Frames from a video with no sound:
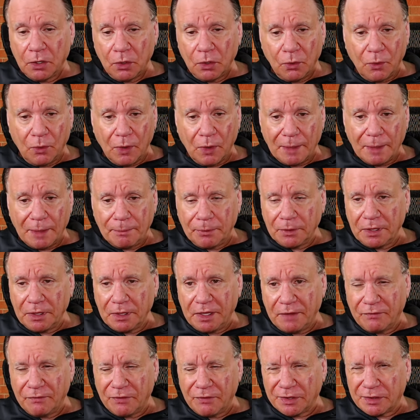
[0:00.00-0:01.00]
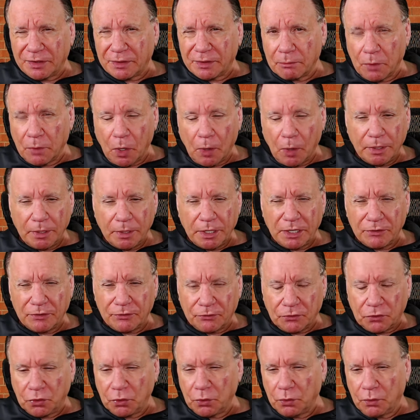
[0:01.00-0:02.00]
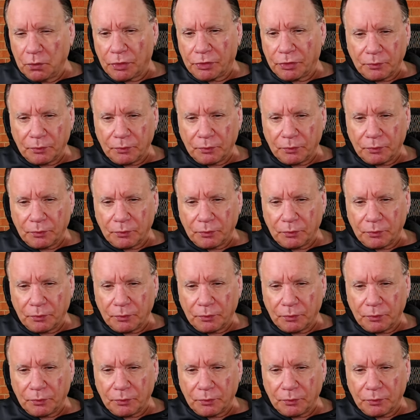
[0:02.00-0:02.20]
who I believe at the moment is two,